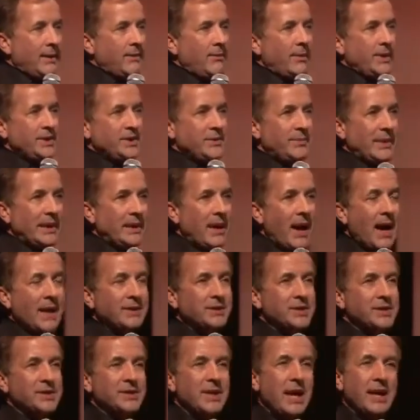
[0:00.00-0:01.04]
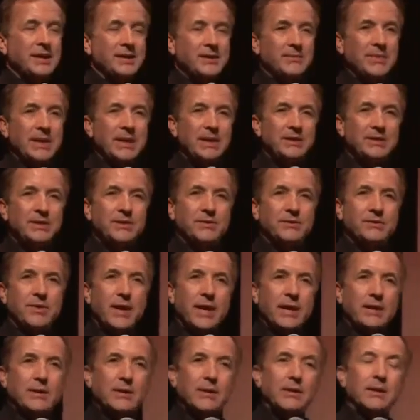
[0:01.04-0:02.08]
And we should be cautious not to be too
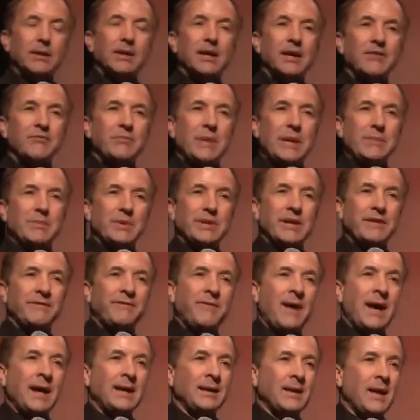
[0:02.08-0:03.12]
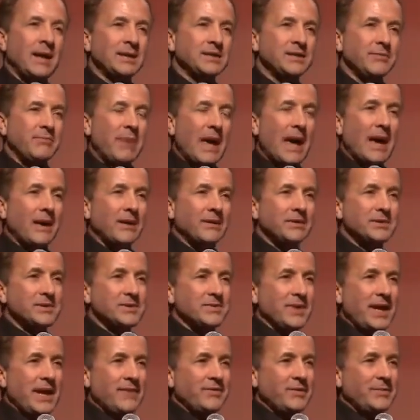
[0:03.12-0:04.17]
critical of people that find lots of
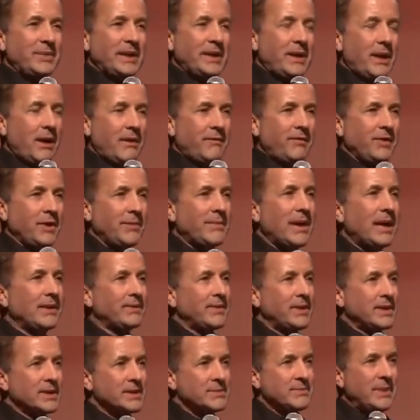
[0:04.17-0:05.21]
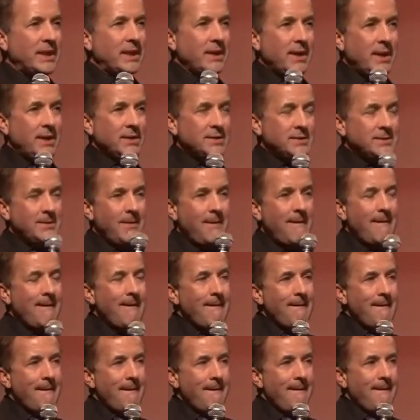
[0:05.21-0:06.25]
patterns. We have to be careful about this because
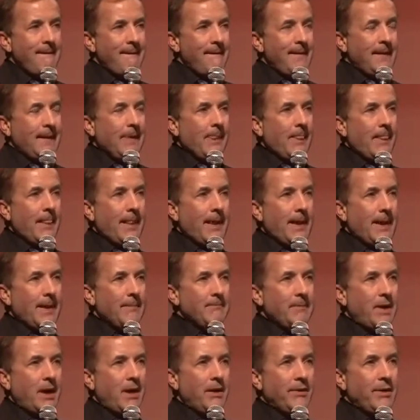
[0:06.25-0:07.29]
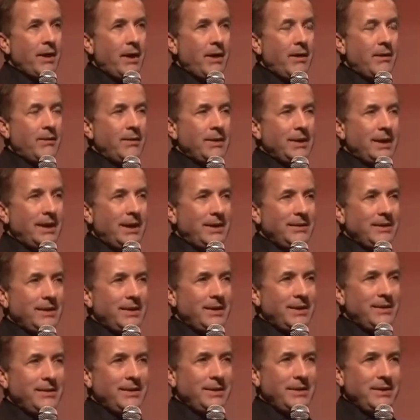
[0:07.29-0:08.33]
although,
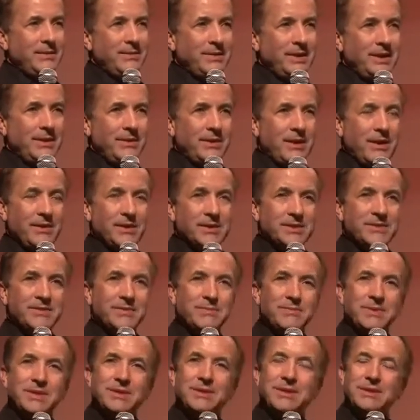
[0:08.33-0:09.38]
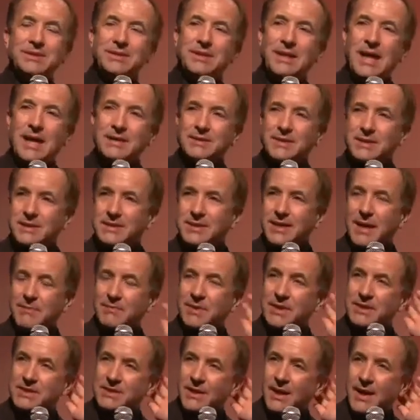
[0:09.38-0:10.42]
and you know this classic
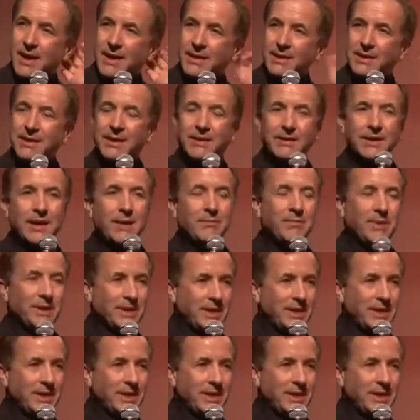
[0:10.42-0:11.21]
skeptic's line, you know,